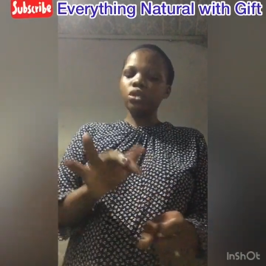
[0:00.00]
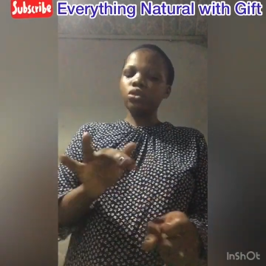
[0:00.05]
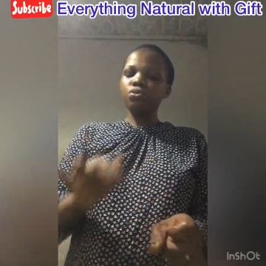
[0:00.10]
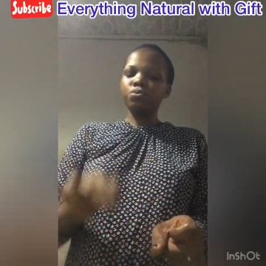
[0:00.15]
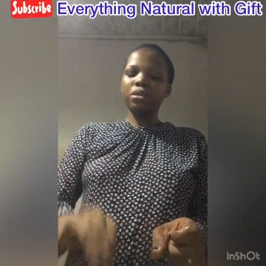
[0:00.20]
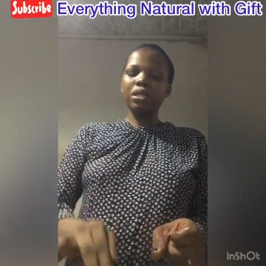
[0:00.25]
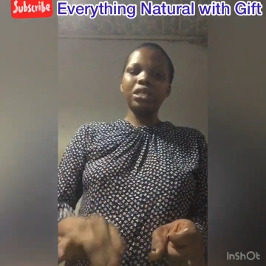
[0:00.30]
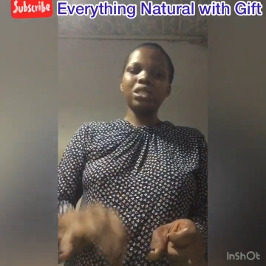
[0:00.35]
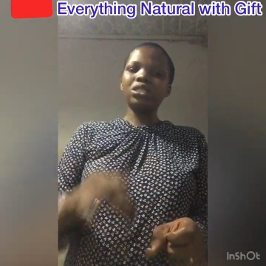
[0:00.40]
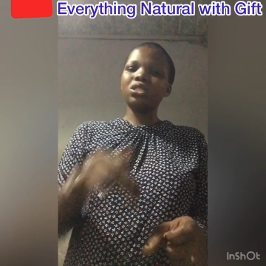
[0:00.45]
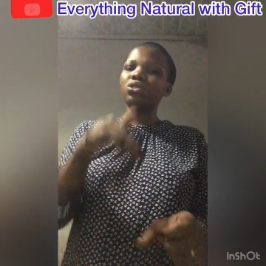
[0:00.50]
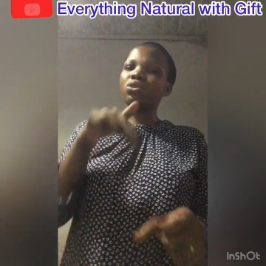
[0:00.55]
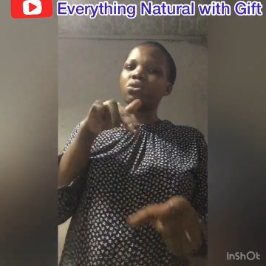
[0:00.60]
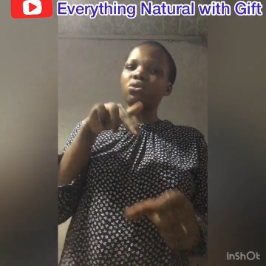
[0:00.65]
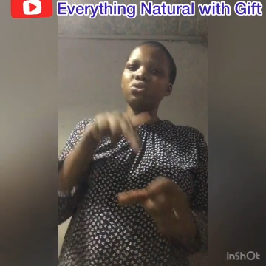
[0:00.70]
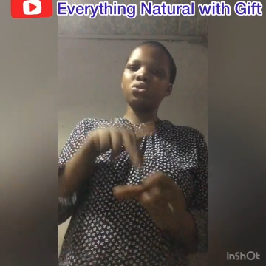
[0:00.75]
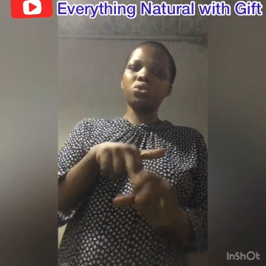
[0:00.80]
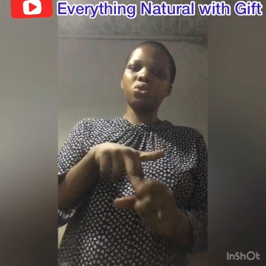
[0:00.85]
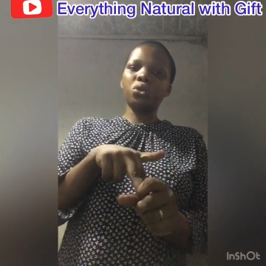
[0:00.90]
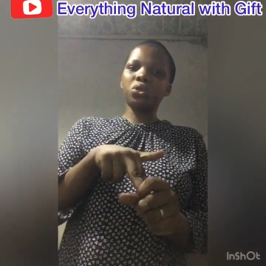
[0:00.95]
please
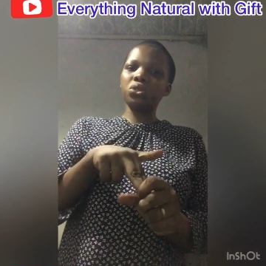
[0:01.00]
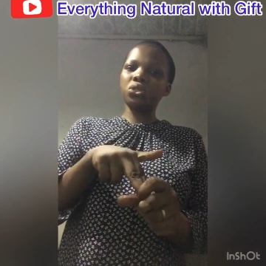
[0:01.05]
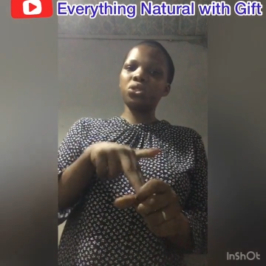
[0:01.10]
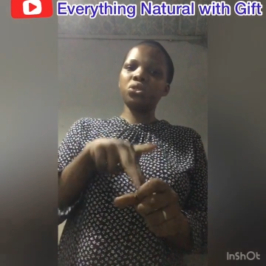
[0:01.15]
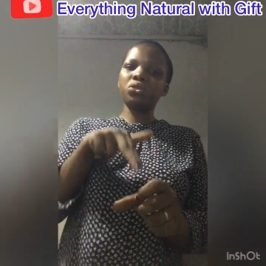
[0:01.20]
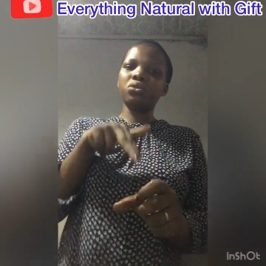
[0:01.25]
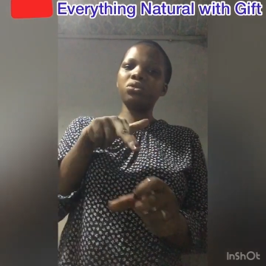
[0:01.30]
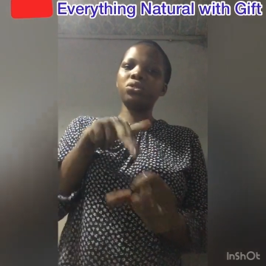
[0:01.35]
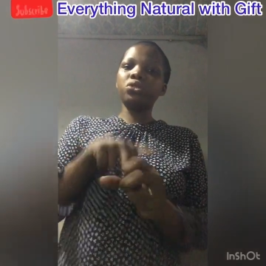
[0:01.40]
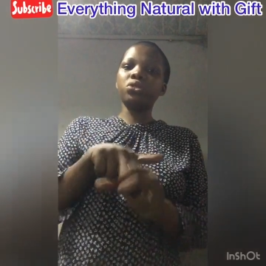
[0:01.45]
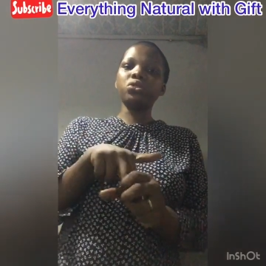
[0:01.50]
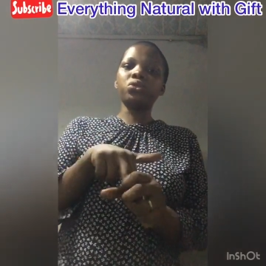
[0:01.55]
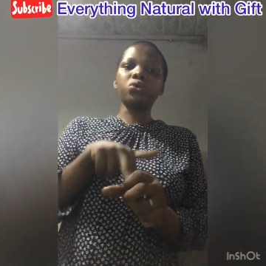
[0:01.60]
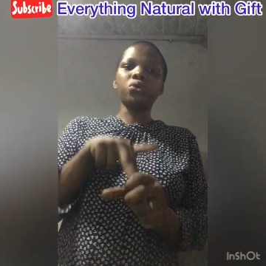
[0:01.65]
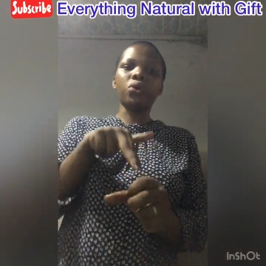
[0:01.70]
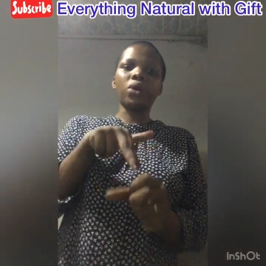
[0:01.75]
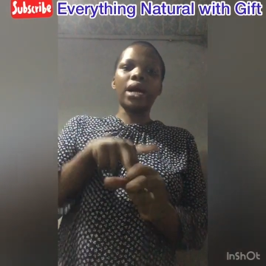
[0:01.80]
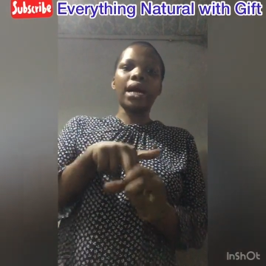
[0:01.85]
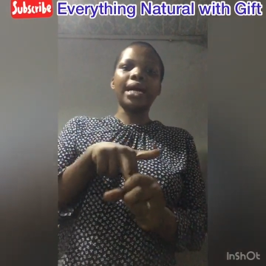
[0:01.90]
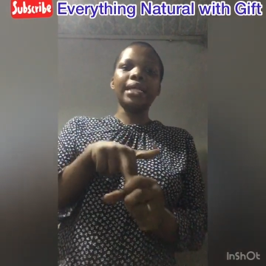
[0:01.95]
don't dodge don't choke
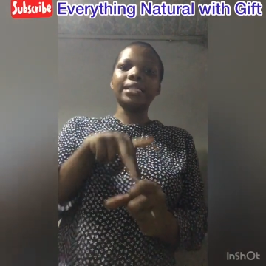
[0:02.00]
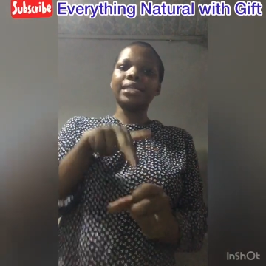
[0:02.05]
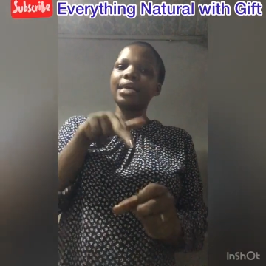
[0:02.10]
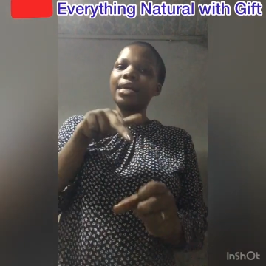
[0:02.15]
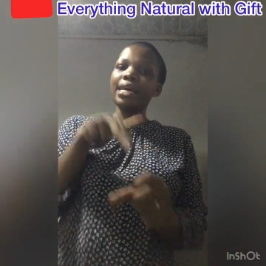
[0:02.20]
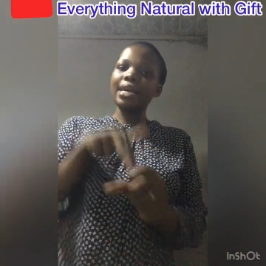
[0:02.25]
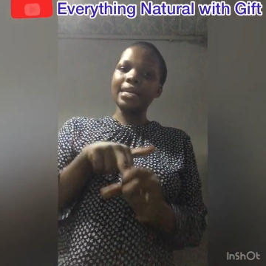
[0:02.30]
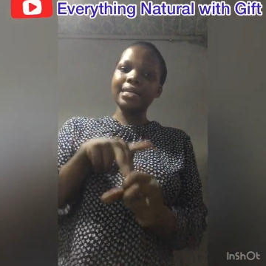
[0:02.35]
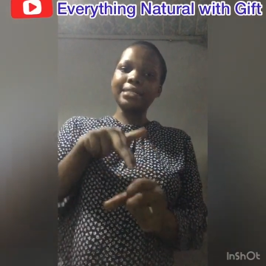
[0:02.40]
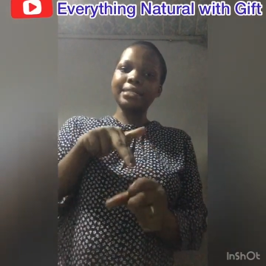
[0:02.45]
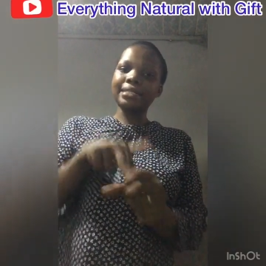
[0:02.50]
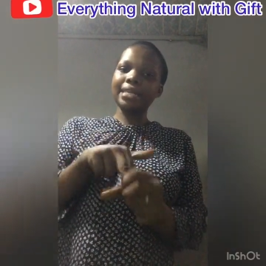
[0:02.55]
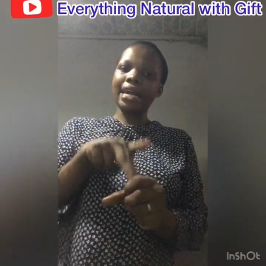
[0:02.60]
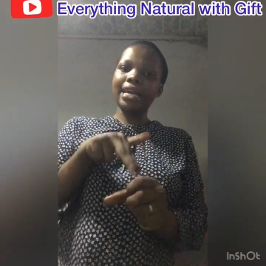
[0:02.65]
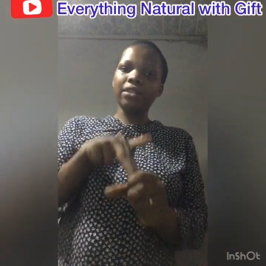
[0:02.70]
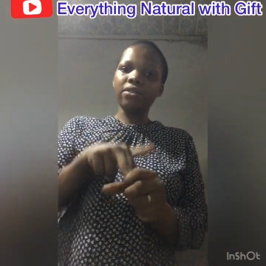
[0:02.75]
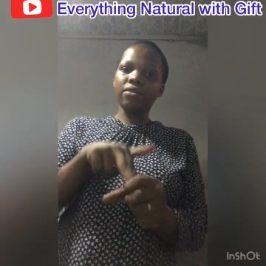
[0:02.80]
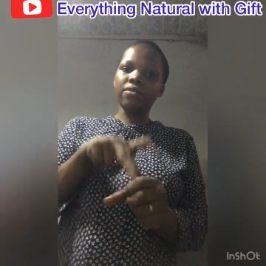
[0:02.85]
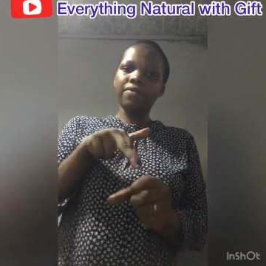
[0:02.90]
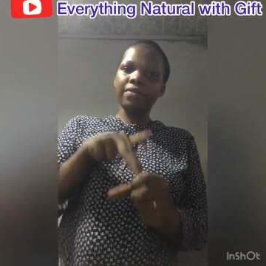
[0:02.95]
your hand inside
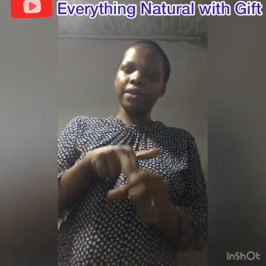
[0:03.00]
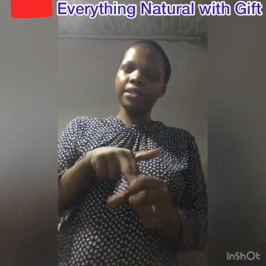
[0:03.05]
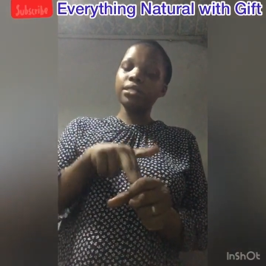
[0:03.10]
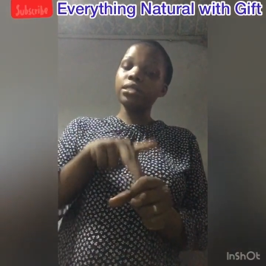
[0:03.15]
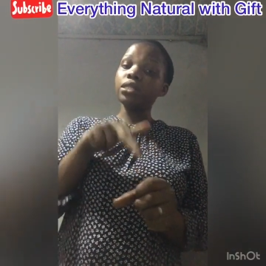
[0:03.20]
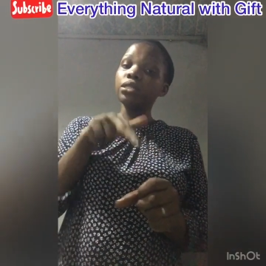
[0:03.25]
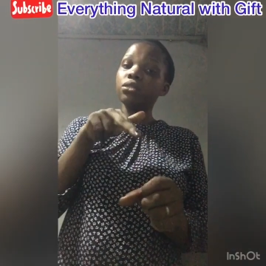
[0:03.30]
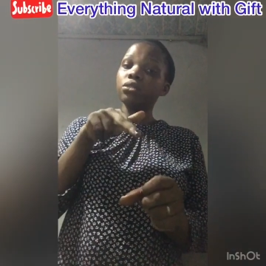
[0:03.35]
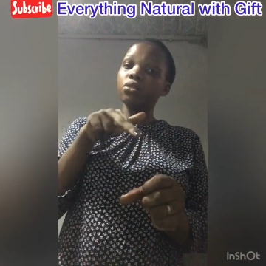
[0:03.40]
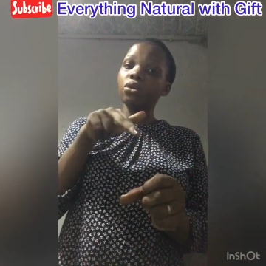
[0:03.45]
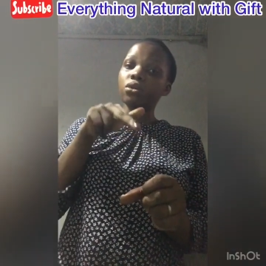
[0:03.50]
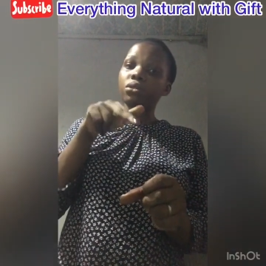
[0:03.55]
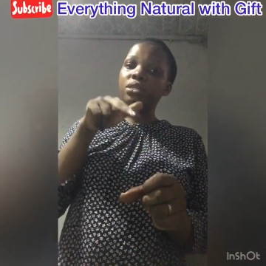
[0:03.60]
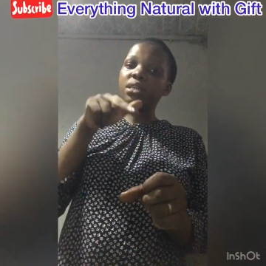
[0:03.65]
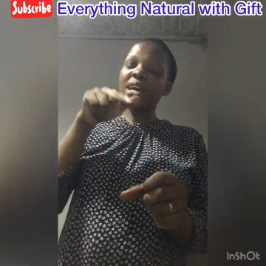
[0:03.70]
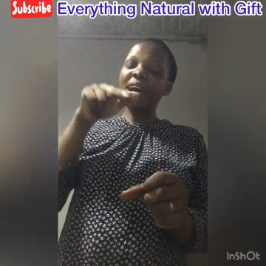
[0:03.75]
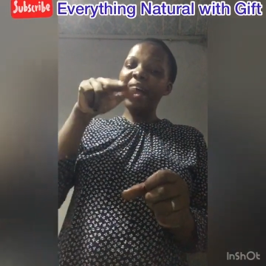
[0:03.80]
of it is not